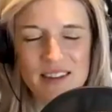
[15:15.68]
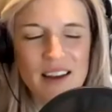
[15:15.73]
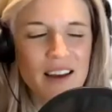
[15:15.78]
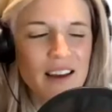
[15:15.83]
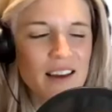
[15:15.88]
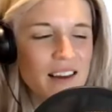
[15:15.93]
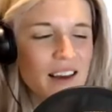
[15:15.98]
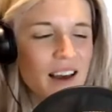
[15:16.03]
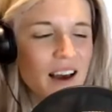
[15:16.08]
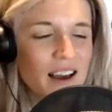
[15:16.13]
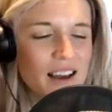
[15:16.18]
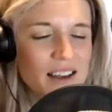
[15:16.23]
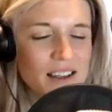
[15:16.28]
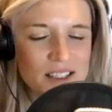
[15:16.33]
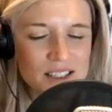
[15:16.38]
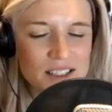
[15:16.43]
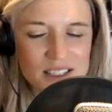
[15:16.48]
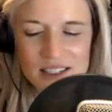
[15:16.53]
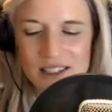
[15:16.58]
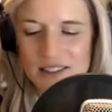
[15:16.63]
Yeah, I
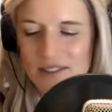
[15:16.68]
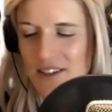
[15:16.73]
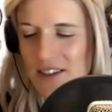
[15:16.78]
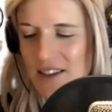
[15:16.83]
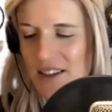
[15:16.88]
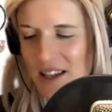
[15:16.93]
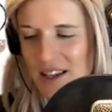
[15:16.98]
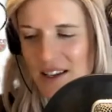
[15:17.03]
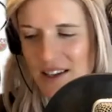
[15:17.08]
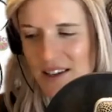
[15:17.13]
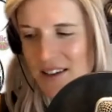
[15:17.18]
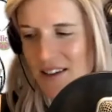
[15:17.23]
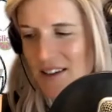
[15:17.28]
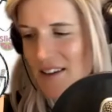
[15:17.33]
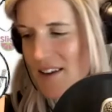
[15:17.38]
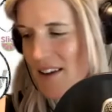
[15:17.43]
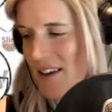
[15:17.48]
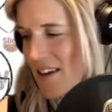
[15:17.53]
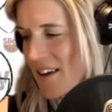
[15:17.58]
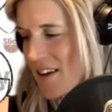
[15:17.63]
used to live in
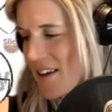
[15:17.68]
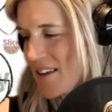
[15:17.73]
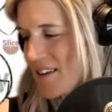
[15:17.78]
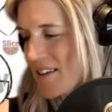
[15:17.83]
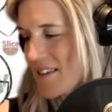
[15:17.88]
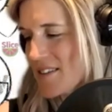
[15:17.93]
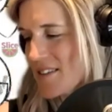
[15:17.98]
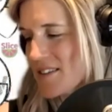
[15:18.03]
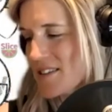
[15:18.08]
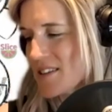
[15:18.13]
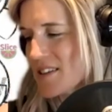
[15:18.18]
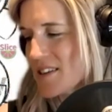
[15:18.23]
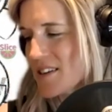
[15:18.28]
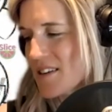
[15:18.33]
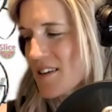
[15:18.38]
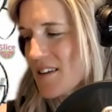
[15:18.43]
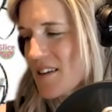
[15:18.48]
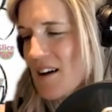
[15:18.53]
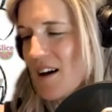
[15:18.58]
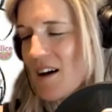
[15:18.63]
London, and
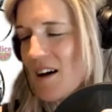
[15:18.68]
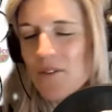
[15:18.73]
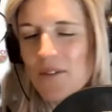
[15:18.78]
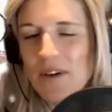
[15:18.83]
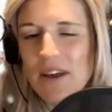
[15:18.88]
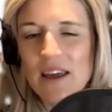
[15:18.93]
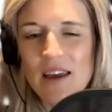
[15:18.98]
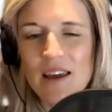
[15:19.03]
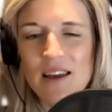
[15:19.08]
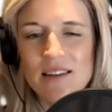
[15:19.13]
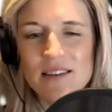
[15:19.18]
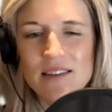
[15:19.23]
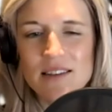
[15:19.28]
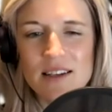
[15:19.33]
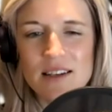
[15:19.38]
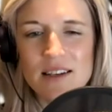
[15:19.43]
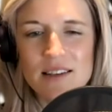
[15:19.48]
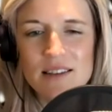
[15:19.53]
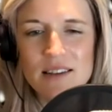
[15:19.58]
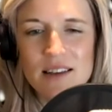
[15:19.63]
on weekends
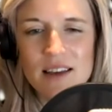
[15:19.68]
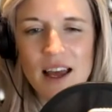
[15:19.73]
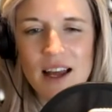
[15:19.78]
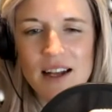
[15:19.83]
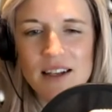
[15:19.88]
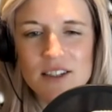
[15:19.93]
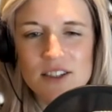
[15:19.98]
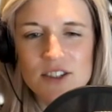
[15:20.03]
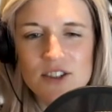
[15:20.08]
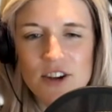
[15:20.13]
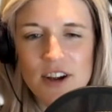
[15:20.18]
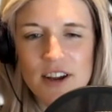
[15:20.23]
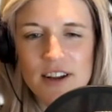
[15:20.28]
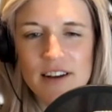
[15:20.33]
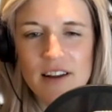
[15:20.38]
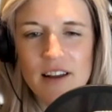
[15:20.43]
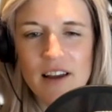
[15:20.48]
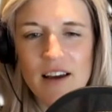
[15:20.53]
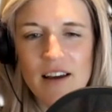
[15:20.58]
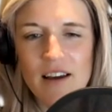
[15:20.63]
I'd catch a train
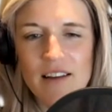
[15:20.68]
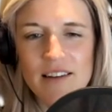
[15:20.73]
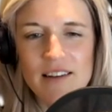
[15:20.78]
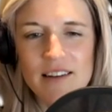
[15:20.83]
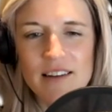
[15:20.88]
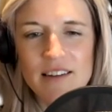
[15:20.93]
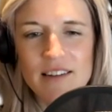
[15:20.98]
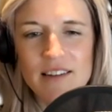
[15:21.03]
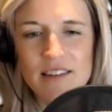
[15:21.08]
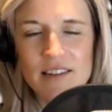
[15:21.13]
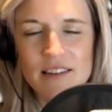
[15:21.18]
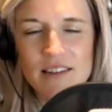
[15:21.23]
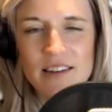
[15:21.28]
down and